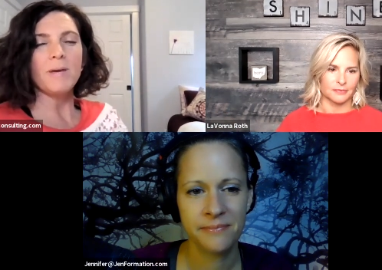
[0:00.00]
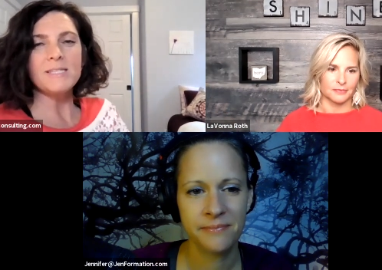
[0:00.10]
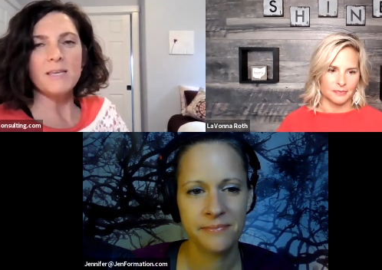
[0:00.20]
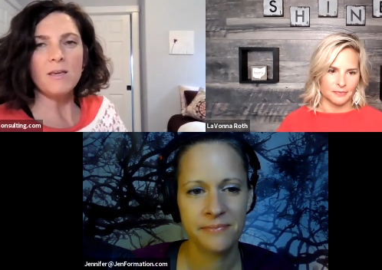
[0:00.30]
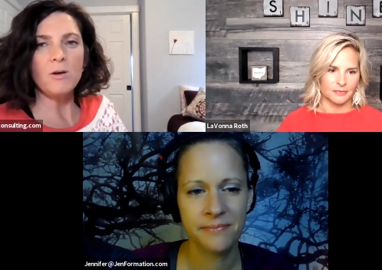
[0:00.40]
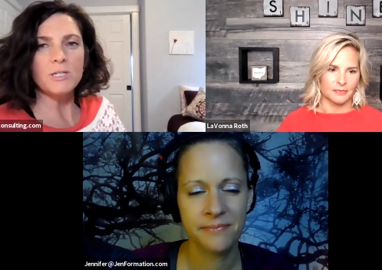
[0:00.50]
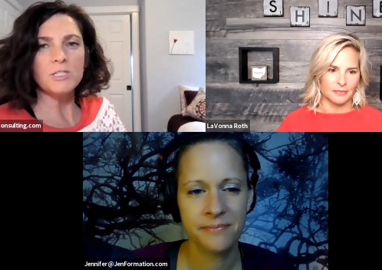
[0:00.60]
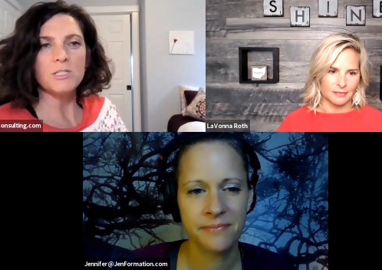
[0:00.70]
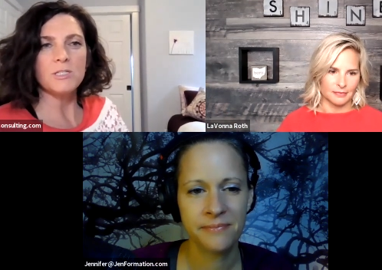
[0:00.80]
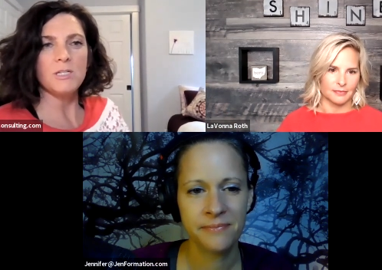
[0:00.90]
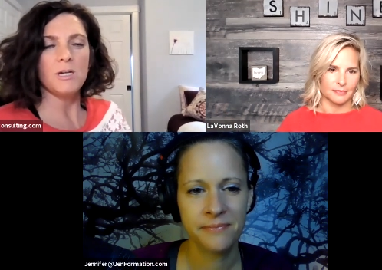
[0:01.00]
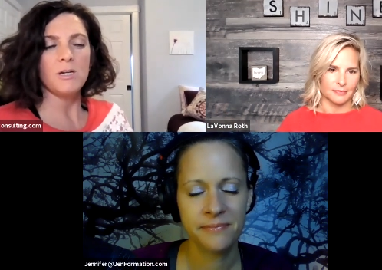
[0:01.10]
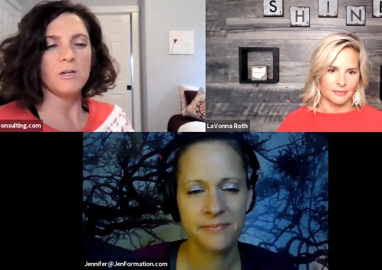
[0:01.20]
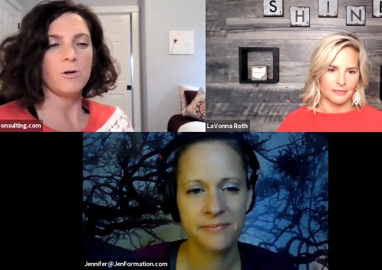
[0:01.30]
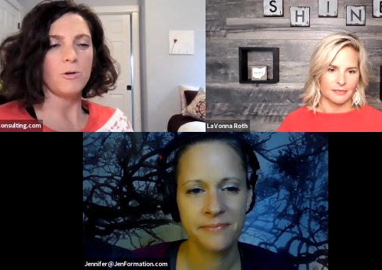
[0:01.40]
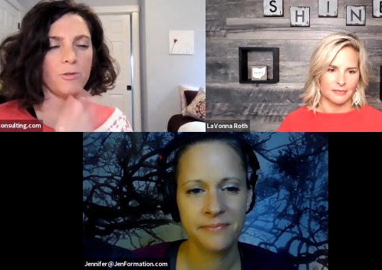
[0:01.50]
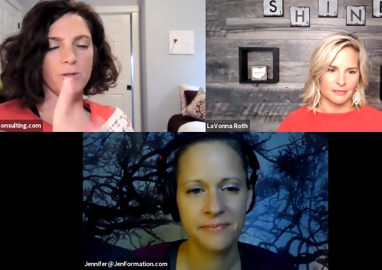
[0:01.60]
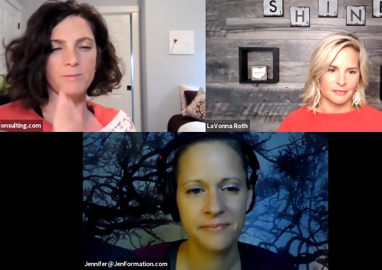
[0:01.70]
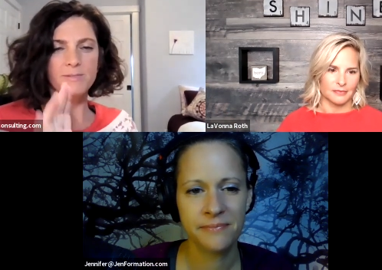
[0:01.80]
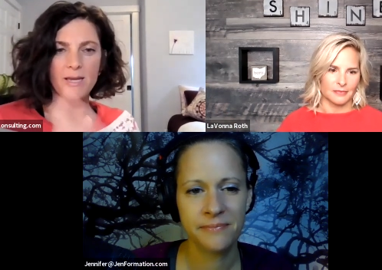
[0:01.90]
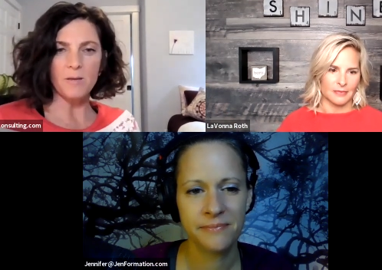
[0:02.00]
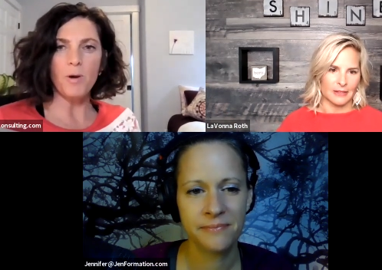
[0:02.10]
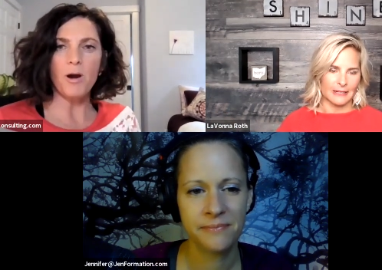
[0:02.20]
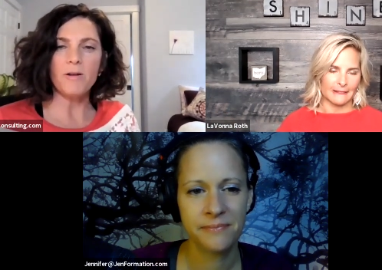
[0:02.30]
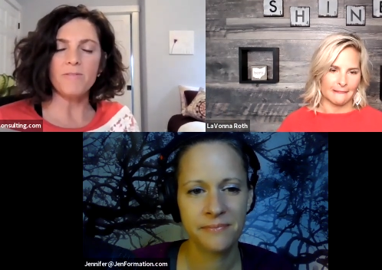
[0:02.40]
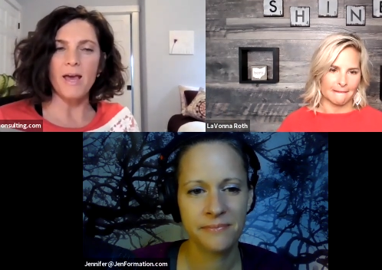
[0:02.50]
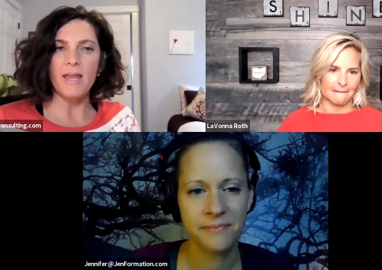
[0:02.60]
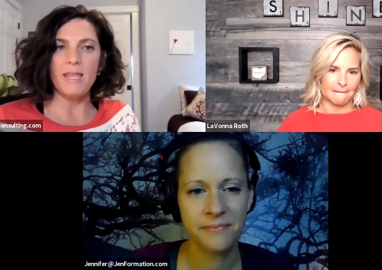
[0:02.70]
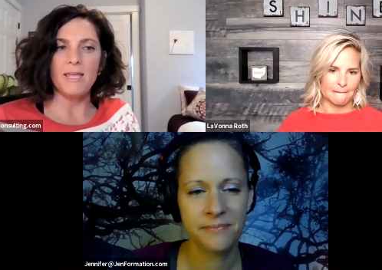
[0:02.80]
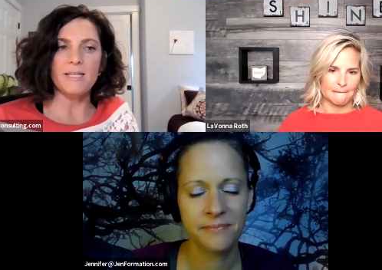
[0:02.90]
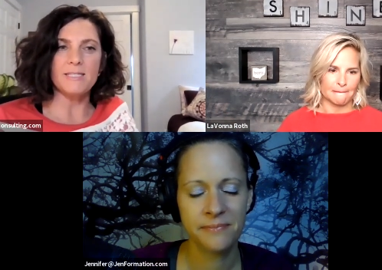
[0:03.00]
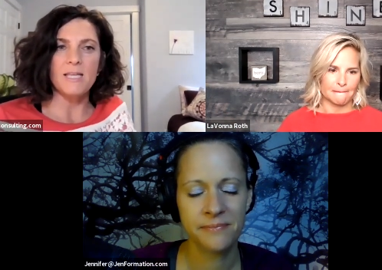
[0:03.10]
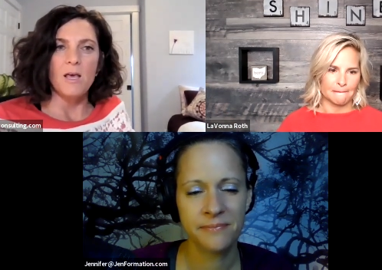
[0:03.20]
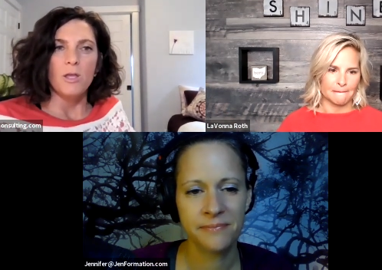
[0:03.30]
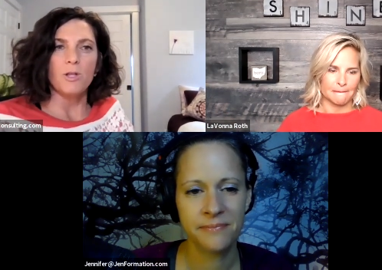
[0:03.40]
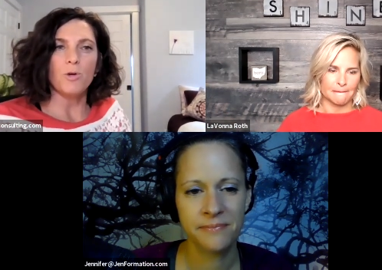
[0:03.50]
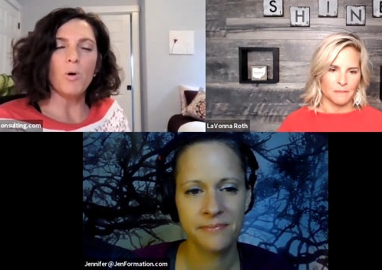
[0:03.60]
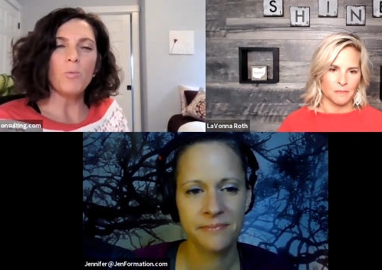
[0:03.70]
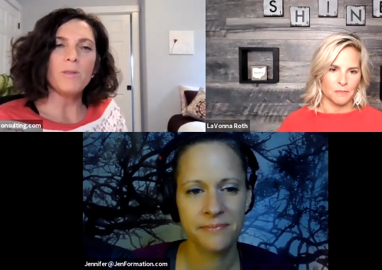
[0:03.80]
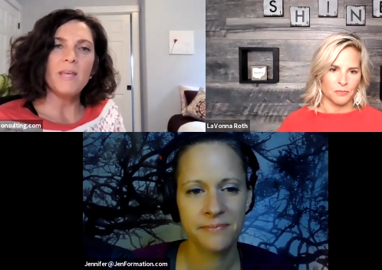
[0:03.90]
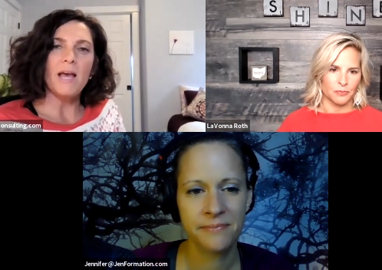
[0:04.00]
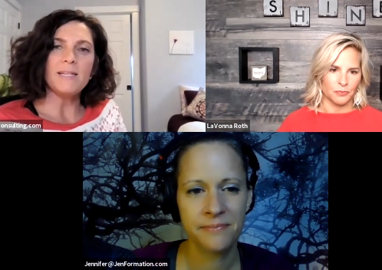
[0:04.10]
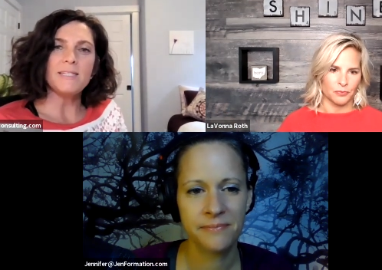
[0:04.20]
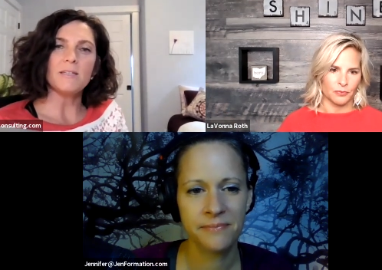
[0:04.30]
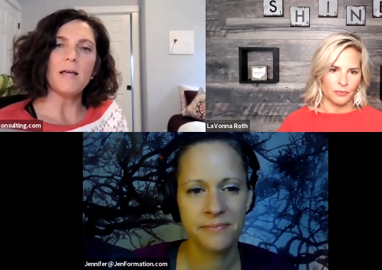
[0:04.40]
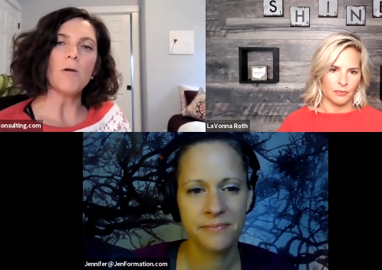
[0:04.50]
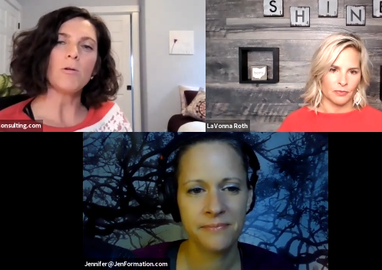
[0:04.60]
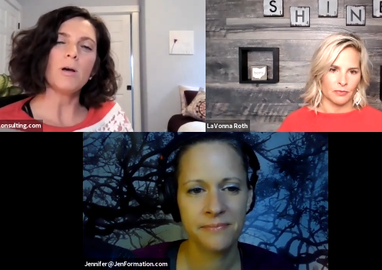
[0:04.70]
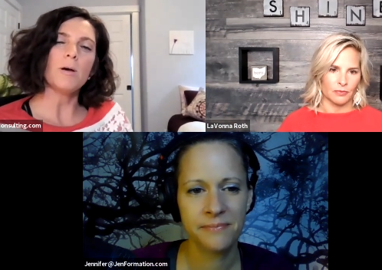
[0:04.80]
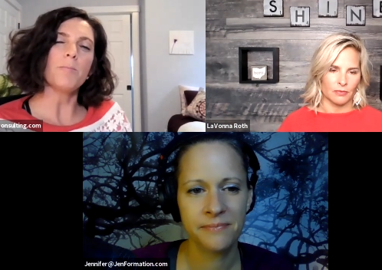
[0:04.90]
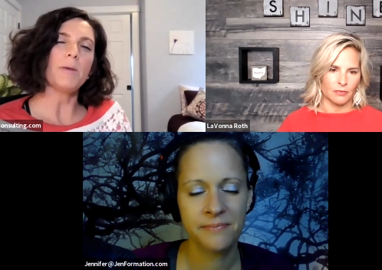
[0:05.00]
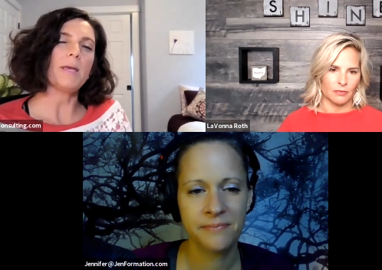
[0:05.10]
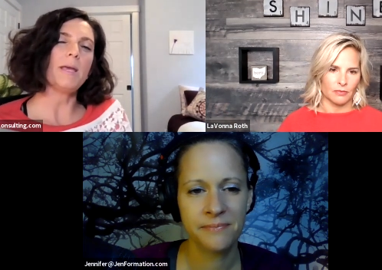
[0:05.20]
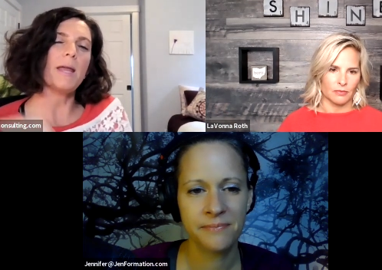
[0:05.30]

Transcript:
Speaker 1: my second question, uh, or the second part of that is, you know, what would the ideal outcome be?